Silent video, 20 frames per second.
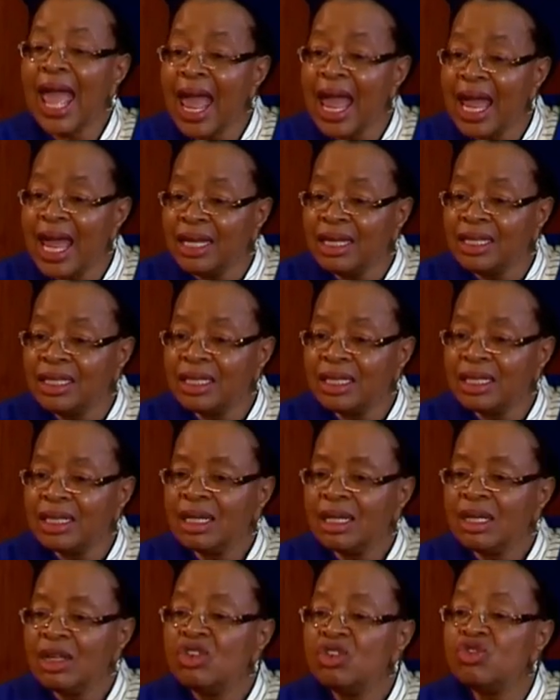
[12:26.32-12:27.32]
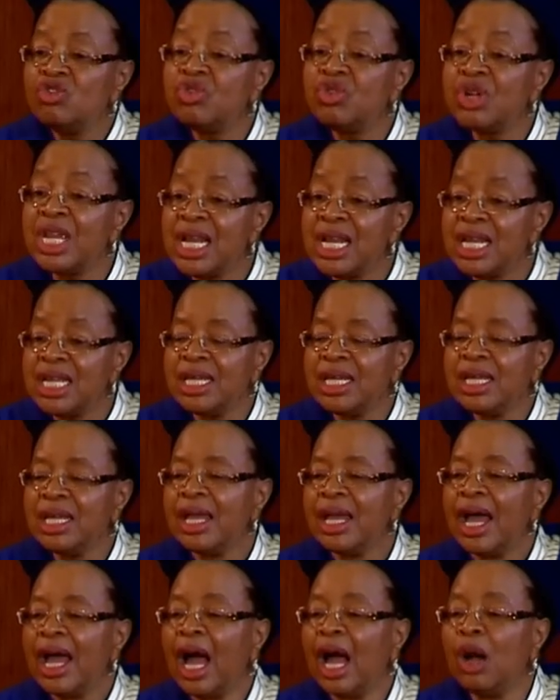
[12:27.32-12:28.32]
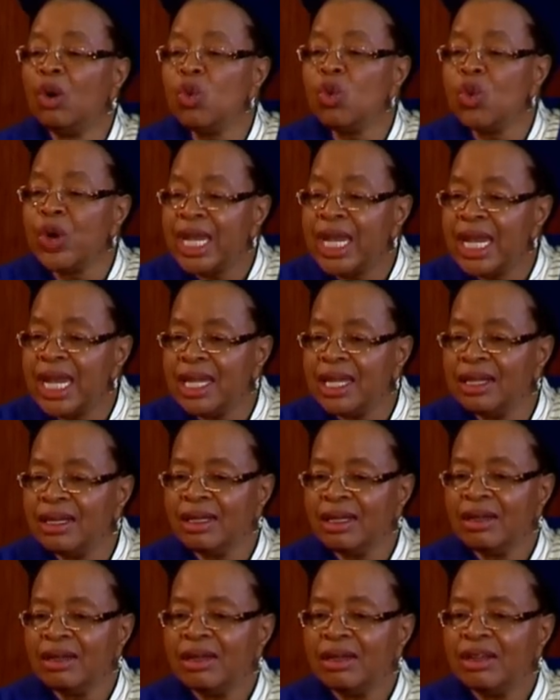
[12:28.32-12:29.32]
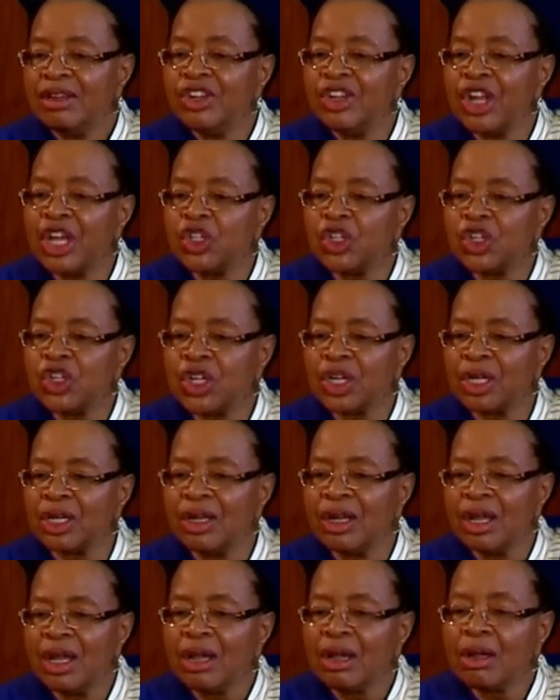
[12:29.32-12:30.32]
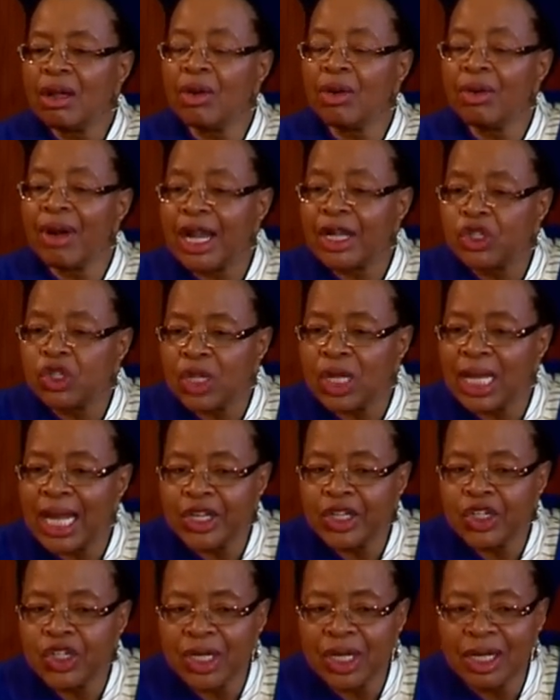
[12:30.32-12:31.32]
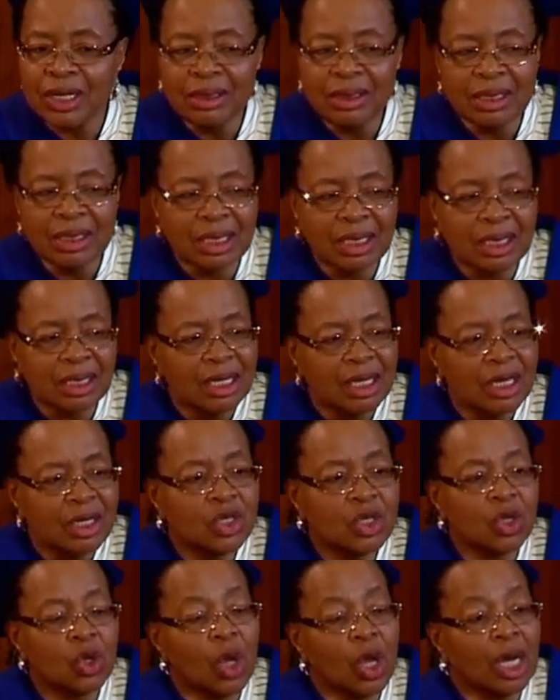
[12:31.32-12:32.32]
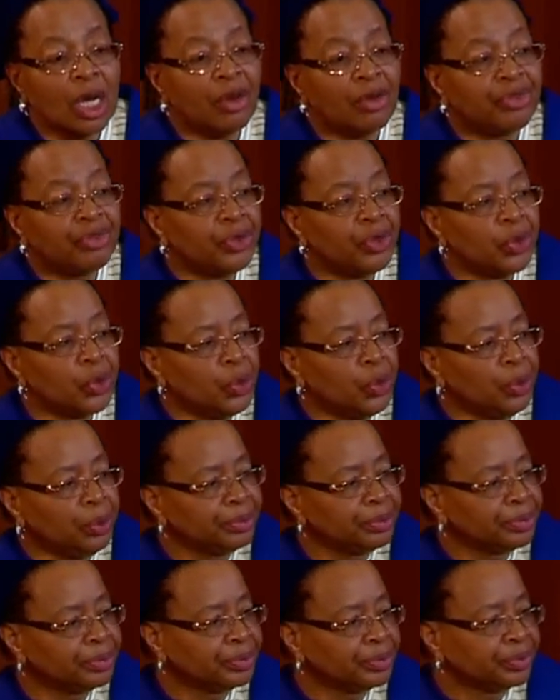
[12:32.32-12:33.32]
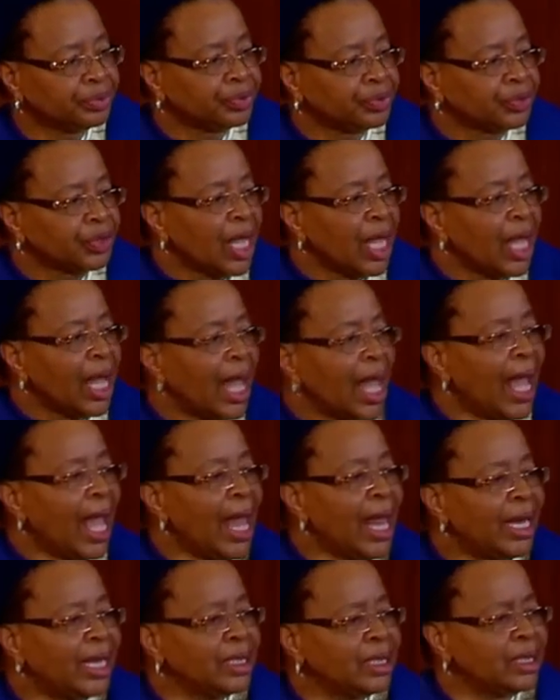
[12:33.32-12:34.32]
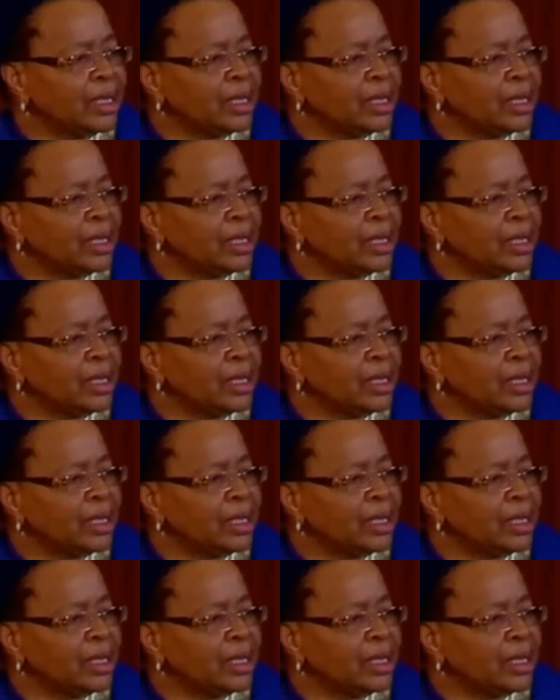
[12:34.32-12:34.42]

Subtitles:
and really a winning nation. Congratulations to all of you. And